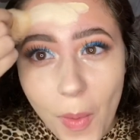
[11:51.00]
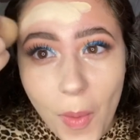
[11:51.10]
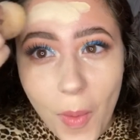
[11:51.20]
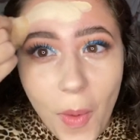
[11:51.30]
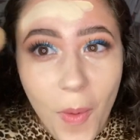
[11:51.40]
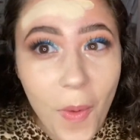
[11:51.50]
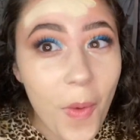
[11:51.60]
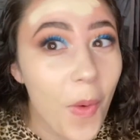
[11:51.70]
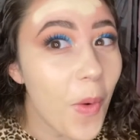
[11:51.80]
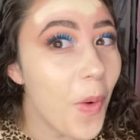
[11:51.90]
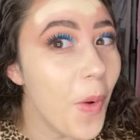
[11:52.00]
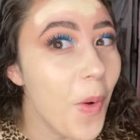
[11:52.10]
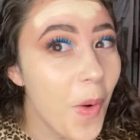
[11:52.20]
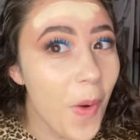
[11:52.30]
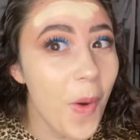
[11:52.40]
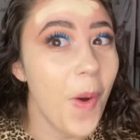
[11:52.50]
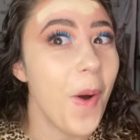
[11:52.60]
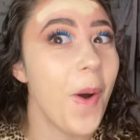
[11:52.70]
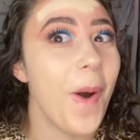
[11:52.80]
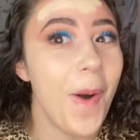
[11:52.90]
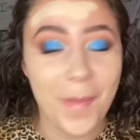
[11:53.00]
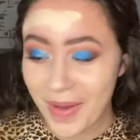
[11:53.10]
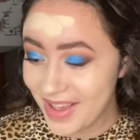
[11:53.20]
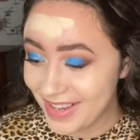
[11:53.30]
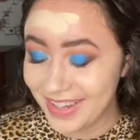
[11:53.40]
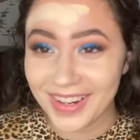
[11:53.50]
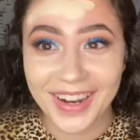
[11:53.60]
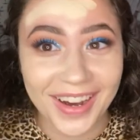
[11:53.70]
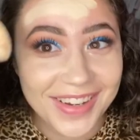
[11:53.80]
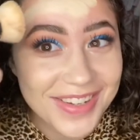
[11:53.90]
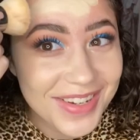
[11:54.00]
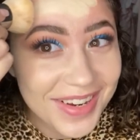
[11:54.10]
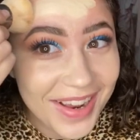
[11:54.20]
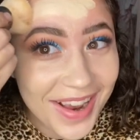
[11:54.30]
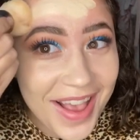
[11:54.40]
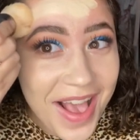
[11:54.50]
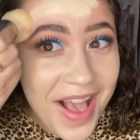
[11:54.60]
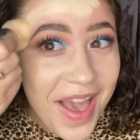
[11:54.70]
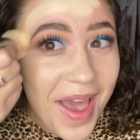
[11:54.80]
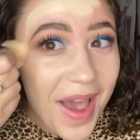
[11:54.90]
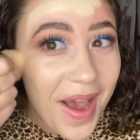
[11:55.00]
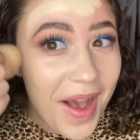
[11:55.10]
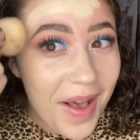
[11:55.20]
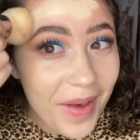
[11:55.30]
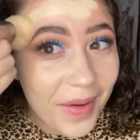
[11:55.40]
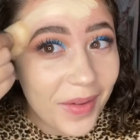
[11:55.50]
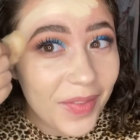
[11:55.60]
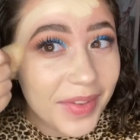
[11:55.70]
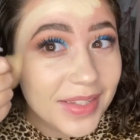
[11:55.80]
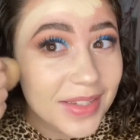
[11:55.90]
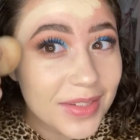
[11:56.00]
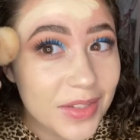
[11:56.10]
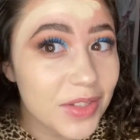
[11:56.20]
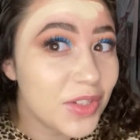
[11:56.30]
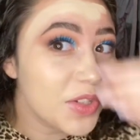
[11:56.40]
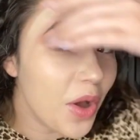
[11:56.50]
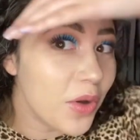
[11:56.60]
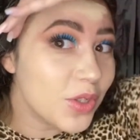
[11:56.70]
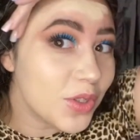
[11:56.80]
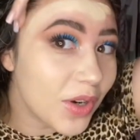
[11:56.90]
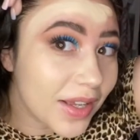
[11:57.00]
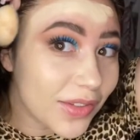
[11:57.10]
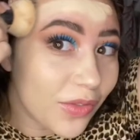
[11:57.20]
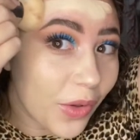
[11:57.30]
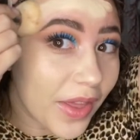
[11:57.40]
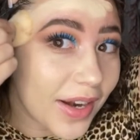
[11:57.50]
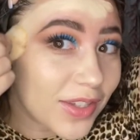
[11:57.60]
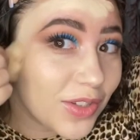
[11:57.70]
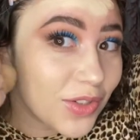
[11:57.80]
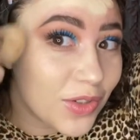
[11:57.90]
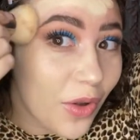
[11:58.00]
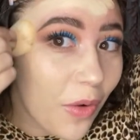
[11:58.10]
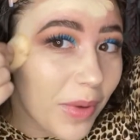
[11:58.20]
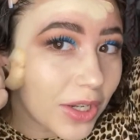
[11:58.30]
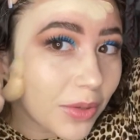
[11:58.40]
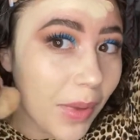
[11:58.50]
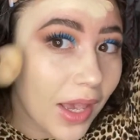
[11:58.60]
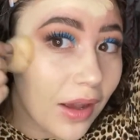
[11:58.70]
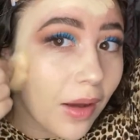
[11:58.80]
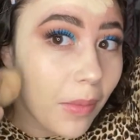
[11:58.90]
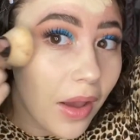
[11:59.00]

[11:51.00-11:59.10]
Oh my gosh. Oh, this is so stressful. That is so much makeup.